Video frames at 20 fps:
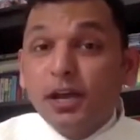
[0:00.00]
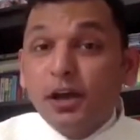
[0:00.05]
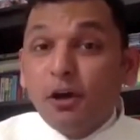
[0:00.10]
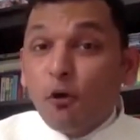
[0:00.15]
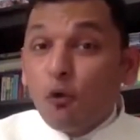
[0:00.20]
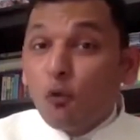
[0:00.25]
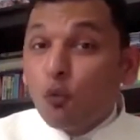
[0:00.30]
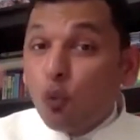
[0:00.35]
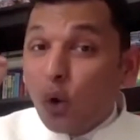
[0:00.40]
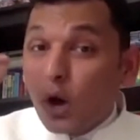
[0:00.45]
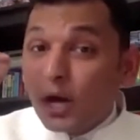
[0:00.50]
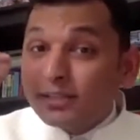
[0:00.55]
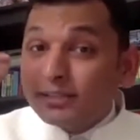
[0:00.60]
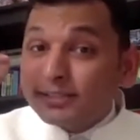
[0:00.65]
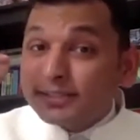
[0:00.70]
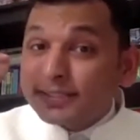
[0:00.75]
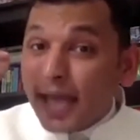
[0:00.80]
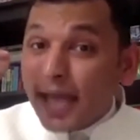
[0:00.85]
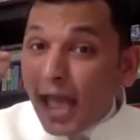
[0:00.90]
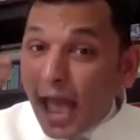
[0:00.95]
once
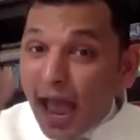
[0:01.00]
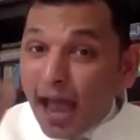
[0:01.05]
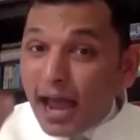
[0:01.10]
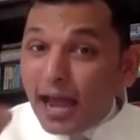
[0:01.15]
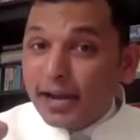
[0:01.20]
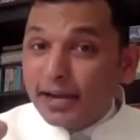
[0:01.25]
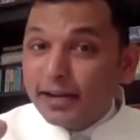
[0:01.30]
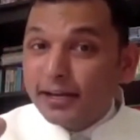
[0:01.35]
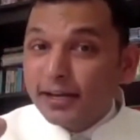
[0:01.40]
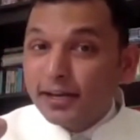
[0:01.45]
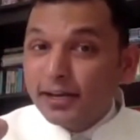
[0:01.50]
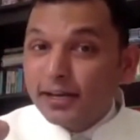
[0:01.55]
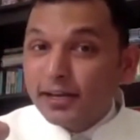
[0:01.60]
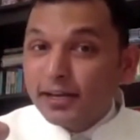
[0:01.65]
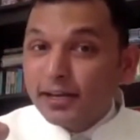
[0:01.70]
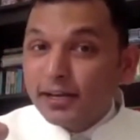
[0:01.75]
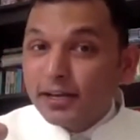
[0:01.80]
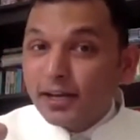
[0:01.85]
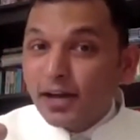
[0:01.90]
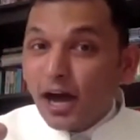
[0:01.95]
had
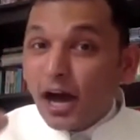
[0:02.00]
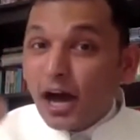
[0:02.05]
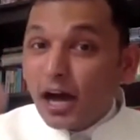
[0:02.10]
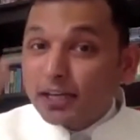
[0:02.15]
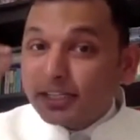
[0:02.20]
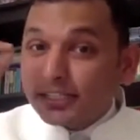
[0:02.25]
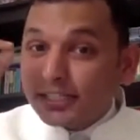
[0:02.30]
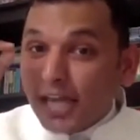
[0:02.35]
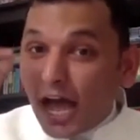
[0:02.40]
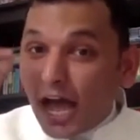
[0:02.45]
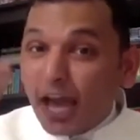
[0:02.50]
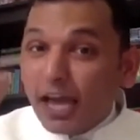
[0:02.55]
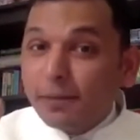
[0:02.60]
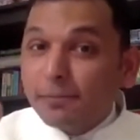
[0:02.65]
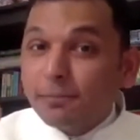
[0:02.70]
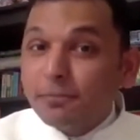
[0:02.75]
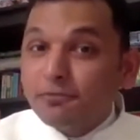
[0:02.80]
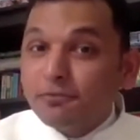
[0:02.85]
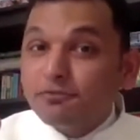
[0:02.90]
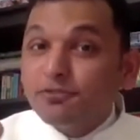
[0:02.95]
a
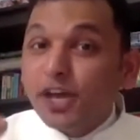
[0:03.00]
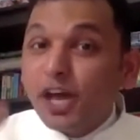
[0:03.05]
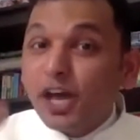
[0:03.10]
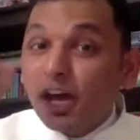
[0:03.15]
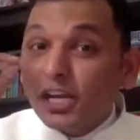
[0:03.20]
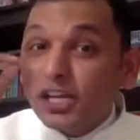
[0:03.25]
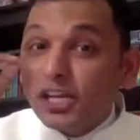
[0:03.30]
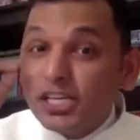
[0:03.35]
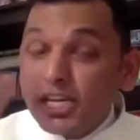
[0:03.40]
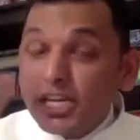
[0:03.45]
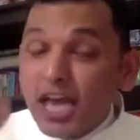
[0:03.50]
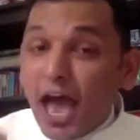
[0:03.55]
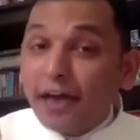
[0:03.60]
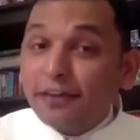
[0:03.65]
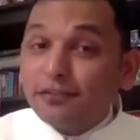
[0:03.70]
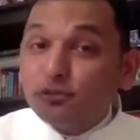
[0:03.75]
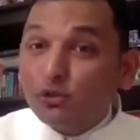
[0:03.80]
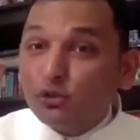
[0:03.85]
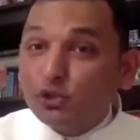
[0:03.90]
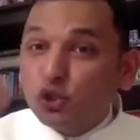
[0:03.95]
time where he
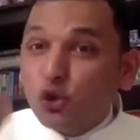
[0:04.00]
has to show